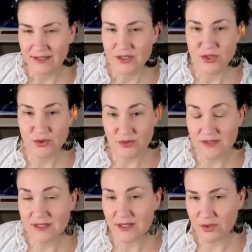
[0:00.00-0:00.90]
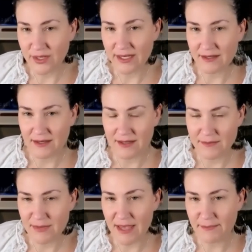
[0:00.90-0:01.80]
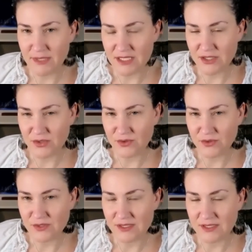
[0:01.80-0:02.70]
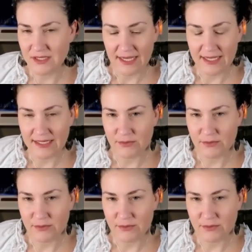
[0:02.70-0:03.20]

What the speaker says: students, including MD students. And